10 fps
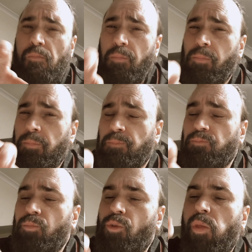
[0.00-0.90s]

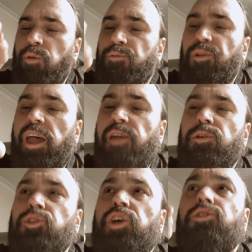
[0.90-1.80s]
the
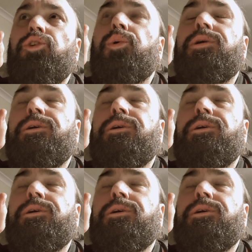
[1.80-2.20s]
flavors that you